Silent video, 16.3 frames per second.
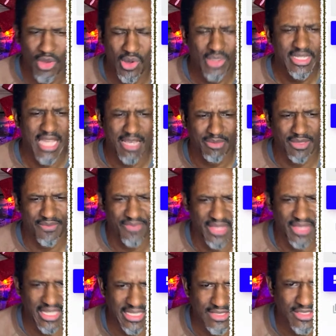types of
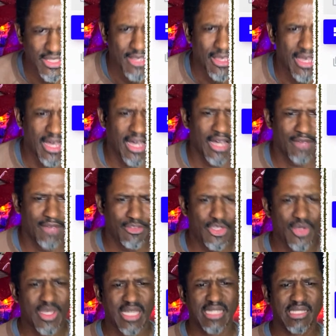things.
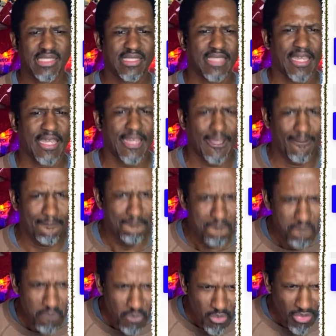You can set up
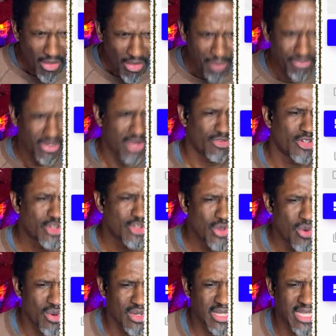
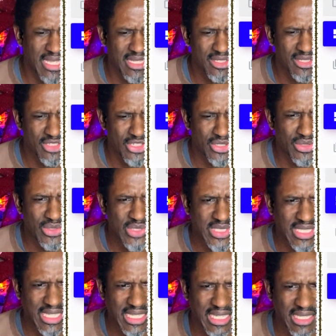pre-recordings. You'll
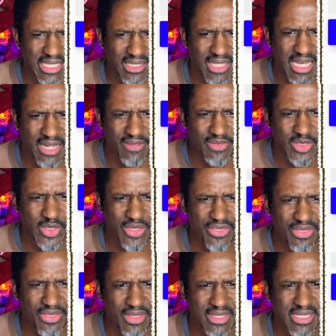see a lot of good
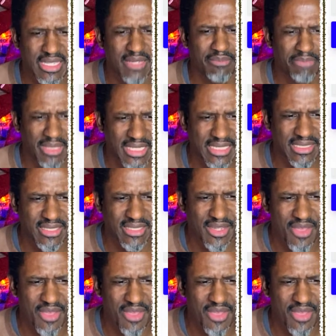templates here